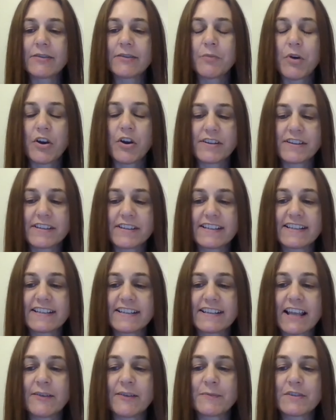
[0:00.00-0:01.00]
Person
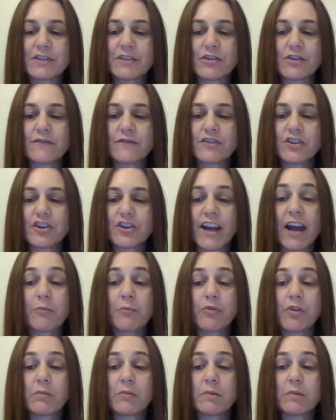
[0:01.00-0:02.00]
has observed,
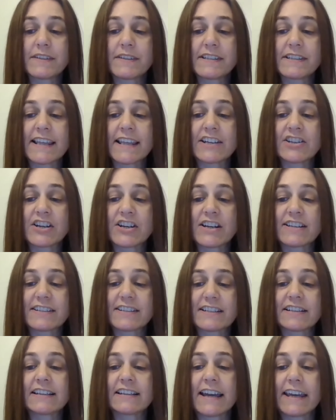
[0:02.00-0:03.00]
our problem is that they just
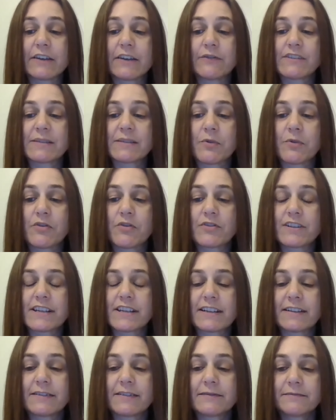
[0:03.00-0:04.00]
delay in
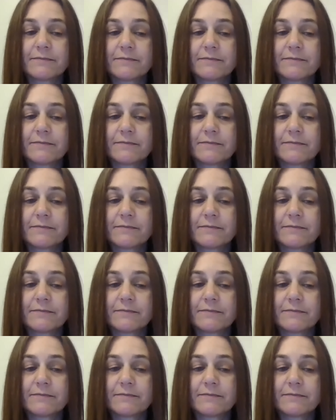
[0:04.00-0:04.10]
responding.